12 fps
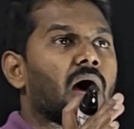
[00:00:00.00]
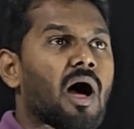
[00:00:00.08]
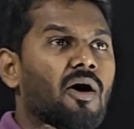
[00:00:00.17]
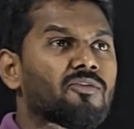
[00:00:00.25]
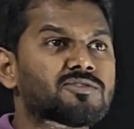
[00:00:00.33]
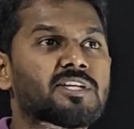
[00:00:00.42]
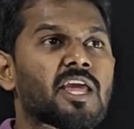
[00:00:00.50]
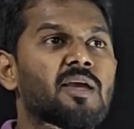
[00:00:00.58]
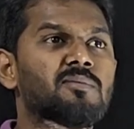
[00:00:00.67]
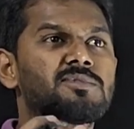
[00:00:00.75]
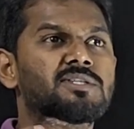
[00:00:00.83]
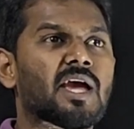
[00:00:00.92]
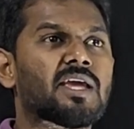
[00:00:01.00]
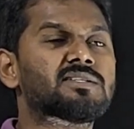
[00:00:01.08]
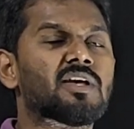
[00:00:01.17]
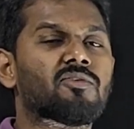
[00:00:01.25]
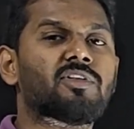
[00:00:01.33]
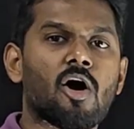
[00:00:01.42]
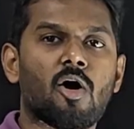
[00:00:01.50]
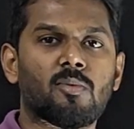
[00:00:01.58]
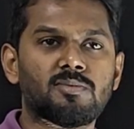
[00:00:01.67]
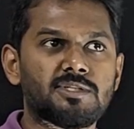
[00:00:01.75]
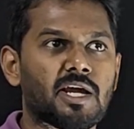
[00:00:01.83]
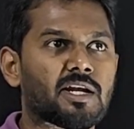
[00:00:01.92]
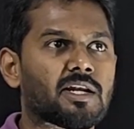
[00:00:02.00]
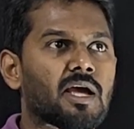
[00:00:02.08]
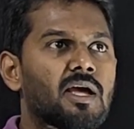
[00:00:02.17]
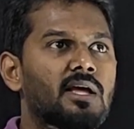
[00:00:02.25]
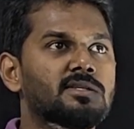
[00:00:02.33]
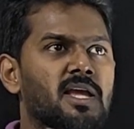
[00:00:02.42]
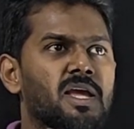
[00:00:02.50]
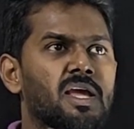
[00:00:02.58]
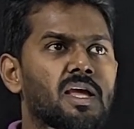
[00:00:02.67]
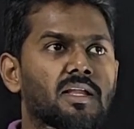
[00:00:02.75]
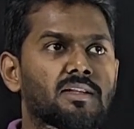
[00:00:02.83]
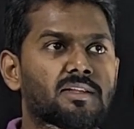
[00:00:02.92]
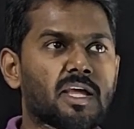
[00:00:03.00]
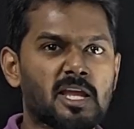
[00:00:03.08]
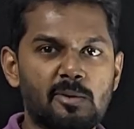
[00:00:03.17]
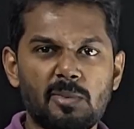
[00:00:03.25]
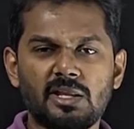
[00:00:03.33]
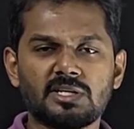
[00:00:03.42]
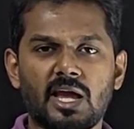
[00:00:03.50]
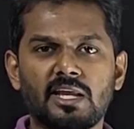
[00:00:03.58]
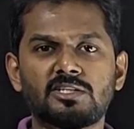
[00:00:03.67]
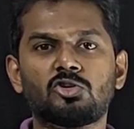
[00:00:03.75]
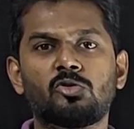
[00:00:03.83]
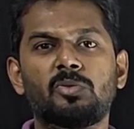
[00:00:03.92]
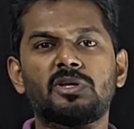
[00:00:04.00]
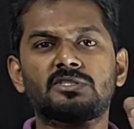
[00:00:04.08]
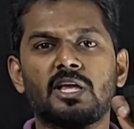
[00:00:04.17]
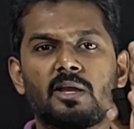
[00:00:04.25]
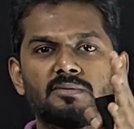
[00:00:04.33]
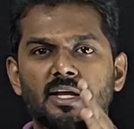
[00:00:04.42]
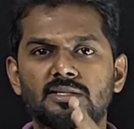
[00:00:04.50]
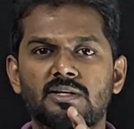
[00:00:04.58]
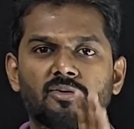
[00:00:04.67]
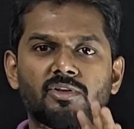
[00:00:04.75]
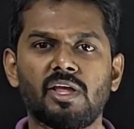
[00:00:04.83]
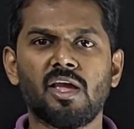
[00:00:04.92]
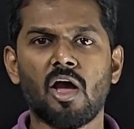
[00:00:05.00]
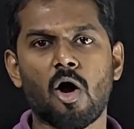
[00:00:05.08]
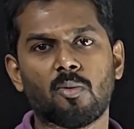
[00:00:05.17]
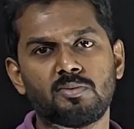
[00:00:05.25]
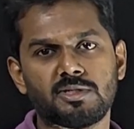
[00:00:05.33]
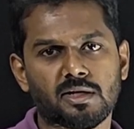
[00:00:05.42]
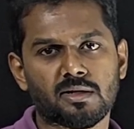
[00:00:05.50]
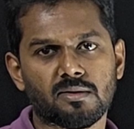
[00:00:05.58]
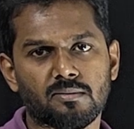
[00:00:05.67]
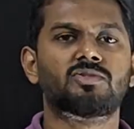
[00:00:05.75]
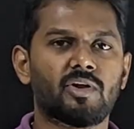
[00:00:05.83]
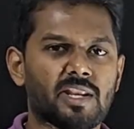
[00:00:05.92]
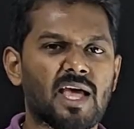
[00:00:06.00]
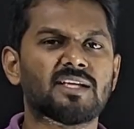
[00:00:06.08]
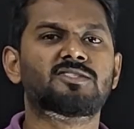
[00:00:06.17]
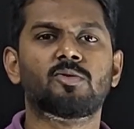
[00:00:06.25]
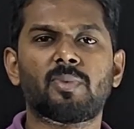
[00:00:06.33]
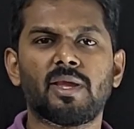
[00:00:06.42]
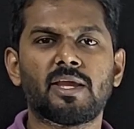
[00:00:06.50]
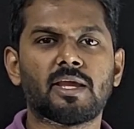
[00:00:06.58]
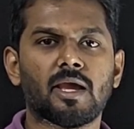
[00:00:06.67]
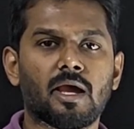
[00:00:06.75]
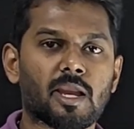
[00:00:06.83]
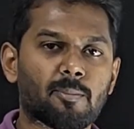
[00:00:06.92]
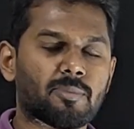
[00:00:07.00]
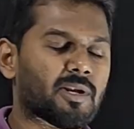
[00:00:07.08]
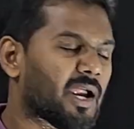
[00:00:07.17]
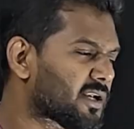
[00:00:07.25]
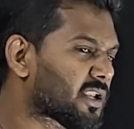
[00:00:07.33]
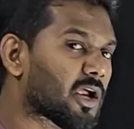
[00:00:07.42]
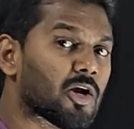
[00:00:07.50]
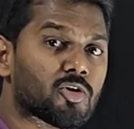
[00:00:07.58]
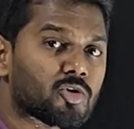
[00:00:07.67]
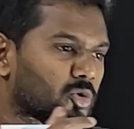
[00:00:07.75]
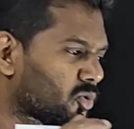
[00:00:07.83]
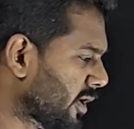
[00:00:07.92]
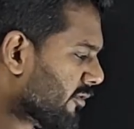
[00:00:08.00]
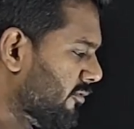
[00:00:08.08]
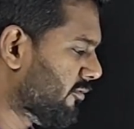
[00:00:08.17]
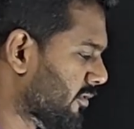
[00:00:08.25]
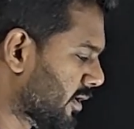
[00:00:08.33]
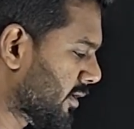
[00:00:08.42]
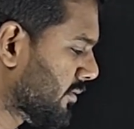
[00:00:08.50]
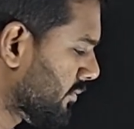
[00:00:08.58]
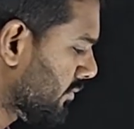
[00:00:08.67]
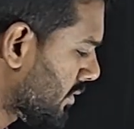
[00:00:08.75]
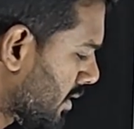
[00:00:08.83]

of same size of the object, see the image size should be same size of the object, so it has to be kept at 2f1,